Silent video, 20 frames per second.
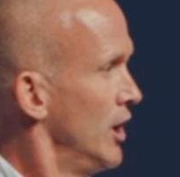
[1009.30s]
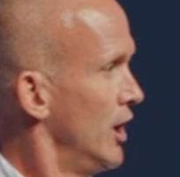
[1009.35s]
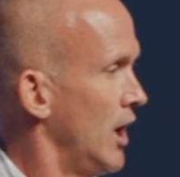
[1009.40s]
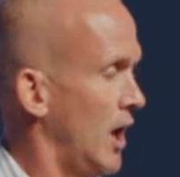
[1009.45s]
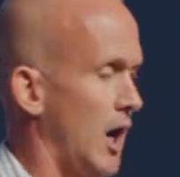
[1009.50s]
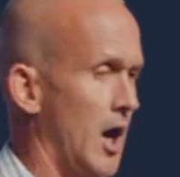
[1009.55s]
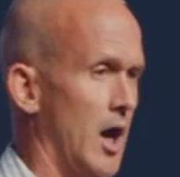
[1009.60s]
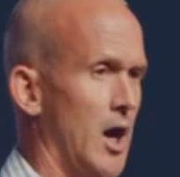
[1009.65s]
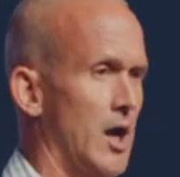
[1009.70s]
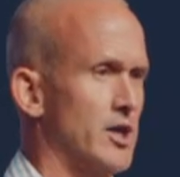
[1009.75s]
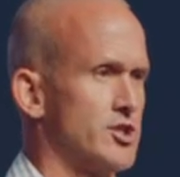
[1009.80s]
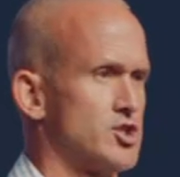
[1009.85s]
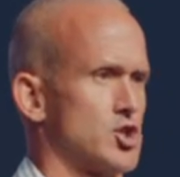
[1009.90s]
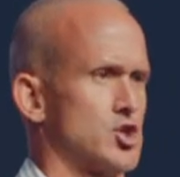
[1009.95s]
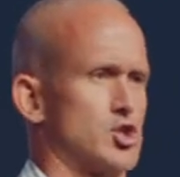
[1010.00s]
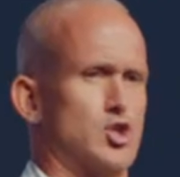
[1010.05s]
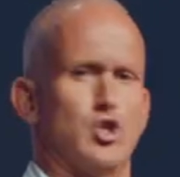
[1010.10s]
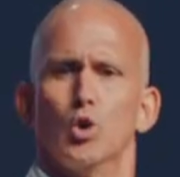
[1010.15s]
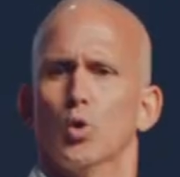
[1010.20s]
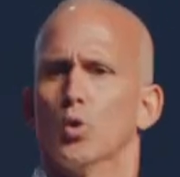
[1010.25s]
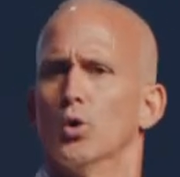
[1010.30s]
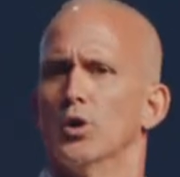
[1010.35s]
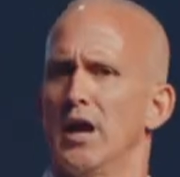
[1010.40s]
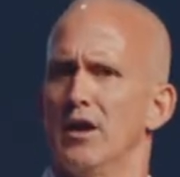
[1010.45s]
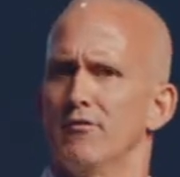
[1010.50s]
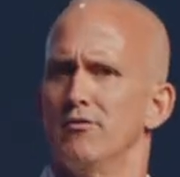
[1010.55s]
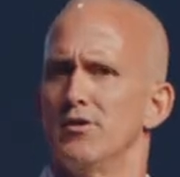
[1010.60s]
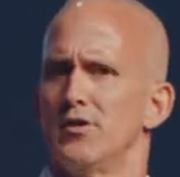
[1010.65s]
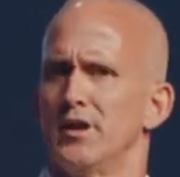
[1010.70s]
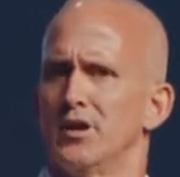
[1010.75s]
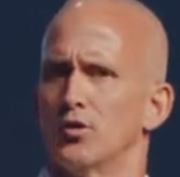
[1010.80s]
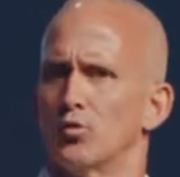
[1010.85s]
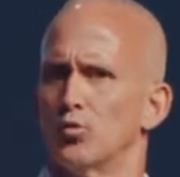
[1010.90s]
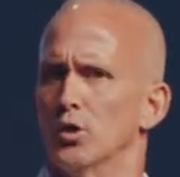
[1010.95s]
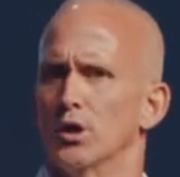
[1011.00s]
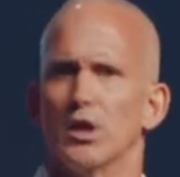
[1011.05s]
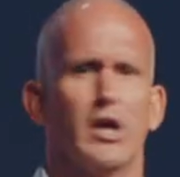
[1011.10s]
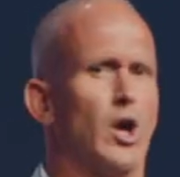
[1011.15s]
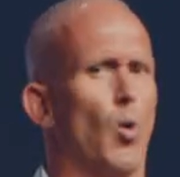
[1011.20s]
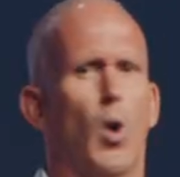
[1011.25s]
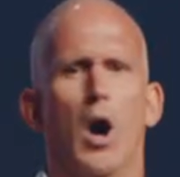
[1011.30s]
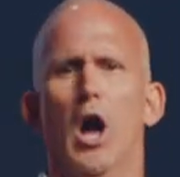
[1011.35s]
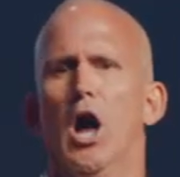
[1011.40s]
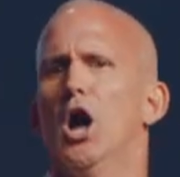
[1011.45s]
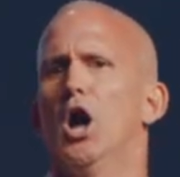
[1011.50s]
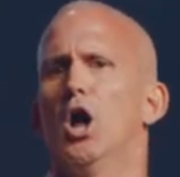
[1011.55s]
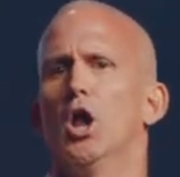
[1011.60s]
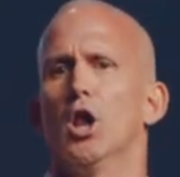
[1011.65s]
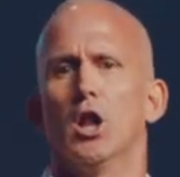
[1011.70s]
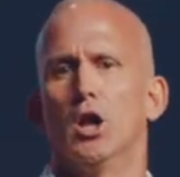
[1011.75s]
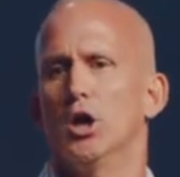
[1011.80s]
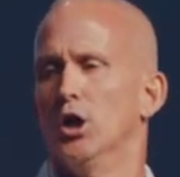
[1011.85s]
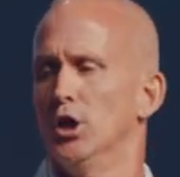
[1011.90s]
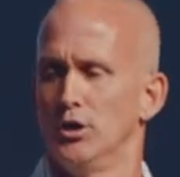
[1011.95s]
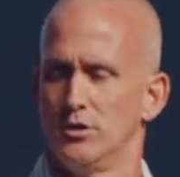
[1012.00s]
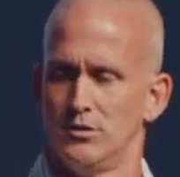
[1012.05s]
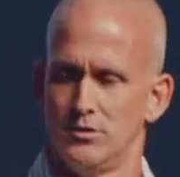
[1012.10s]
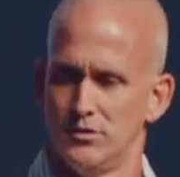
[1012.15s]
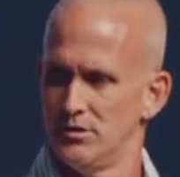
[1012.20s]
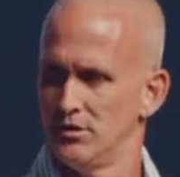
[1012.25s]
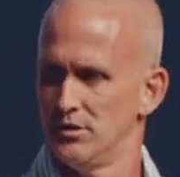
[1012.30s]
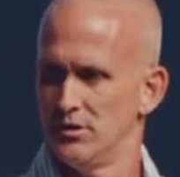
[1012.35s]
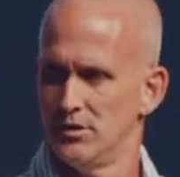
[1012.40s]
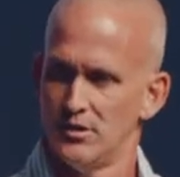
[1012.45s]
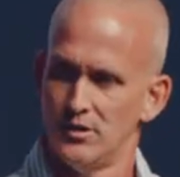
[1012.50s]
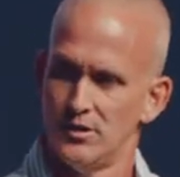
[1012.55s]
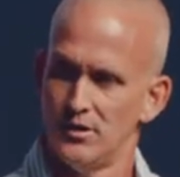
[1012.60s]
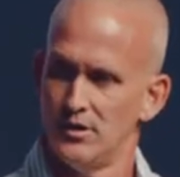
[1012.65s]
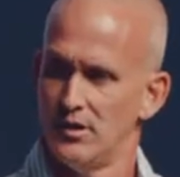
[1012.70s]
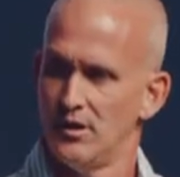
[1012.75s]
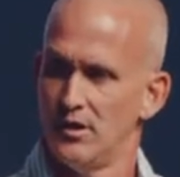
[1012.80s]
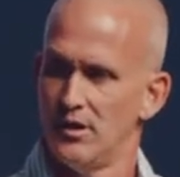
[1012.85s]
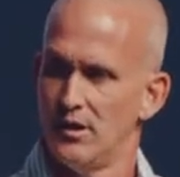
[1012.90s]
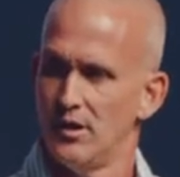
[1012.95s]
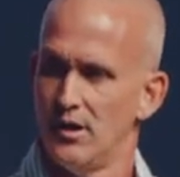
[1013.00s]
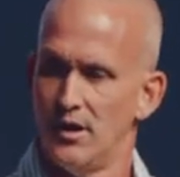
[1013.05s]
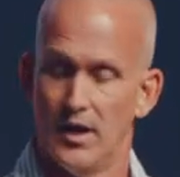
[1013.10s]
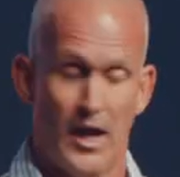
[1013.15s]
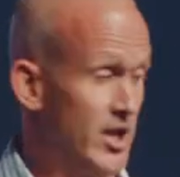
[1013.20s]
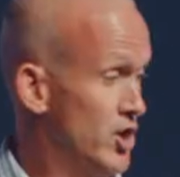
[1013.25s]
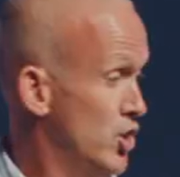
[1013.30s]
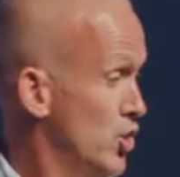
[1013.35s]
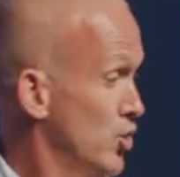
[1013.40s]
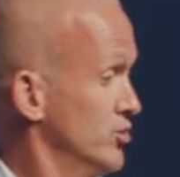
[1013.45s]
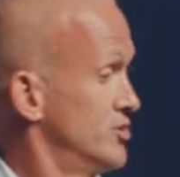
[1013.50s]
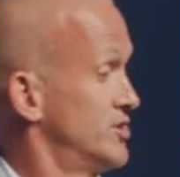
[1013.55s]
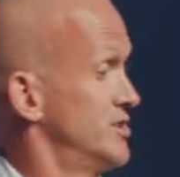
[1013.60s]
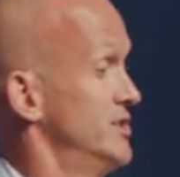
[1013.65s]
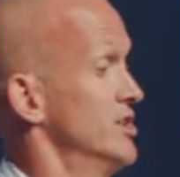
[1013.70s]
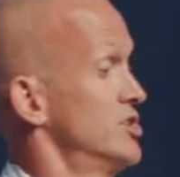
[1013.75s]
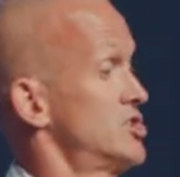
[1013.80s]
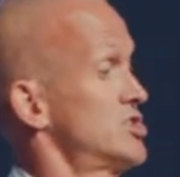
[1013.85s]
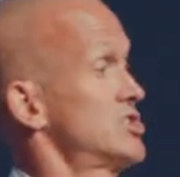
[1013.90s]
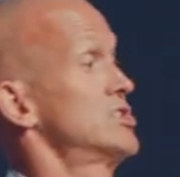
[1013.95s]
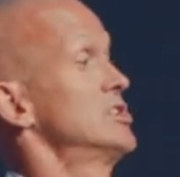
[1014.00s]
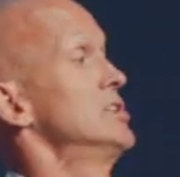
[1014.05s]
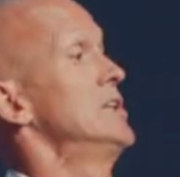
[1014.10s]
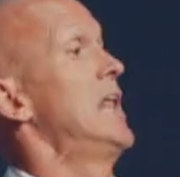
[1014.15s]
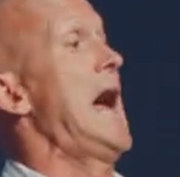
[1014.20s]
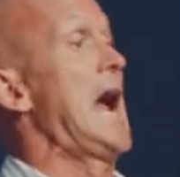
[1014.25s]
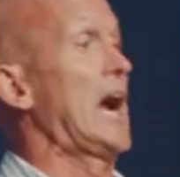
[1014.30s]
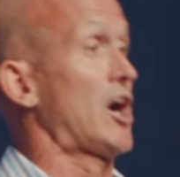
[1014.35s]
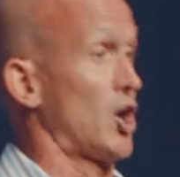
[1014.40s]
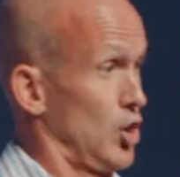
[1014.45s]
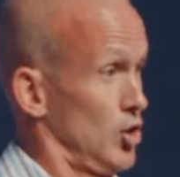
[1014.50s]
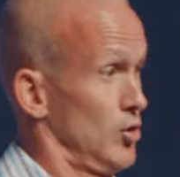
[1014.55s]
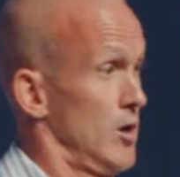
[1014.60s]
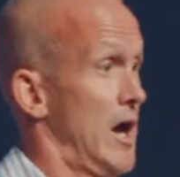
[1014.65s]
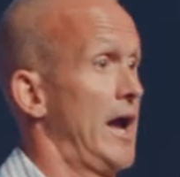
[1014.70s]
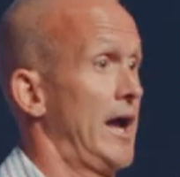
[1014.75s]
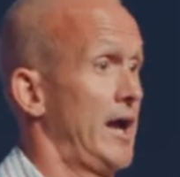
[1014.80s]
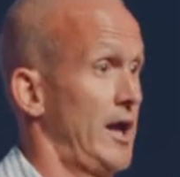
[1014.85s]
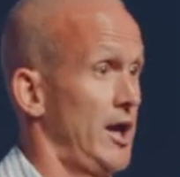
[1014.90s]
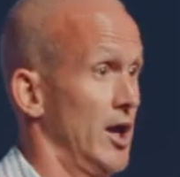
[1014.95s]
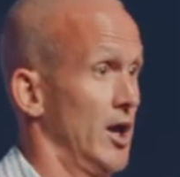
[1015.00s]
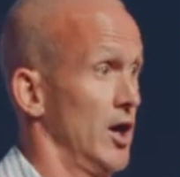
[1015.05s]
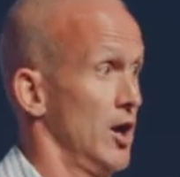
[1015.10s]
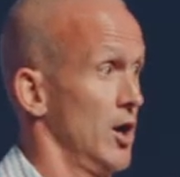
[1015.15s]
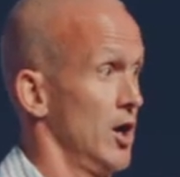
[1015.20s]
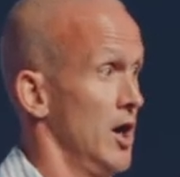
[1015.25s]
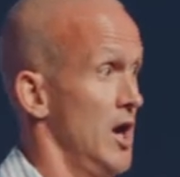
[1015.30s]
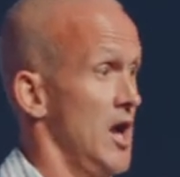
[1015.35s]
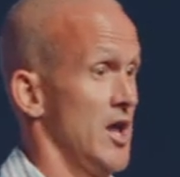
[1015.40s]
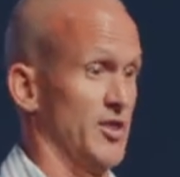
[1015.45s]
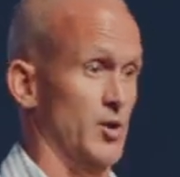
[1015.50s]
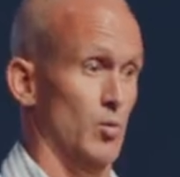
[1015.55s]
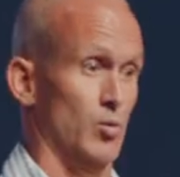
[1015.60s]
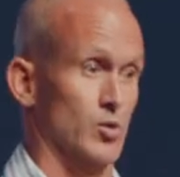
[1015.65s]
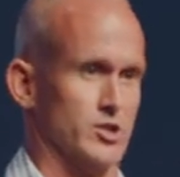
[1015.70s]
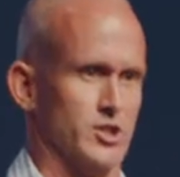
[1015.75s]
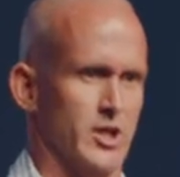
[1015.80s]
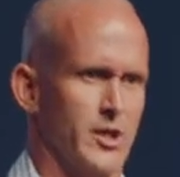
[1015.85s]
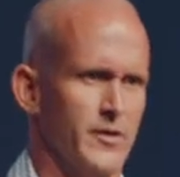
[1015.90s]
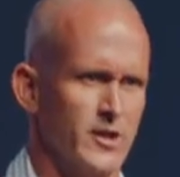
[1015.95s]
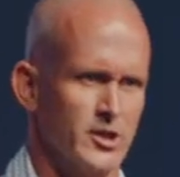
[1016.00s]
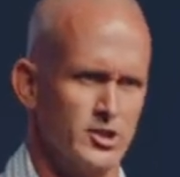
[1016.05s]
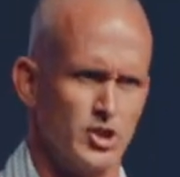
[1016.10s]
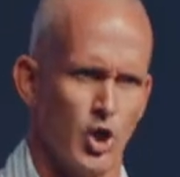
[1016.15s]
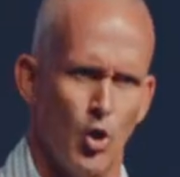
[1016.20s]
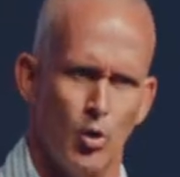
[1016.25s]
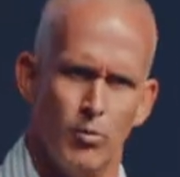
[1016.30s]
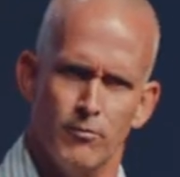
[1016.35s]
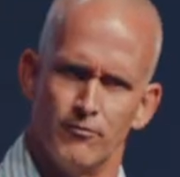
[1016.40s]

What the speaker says: I steward everything really well. And who's this slacker right here that was in this home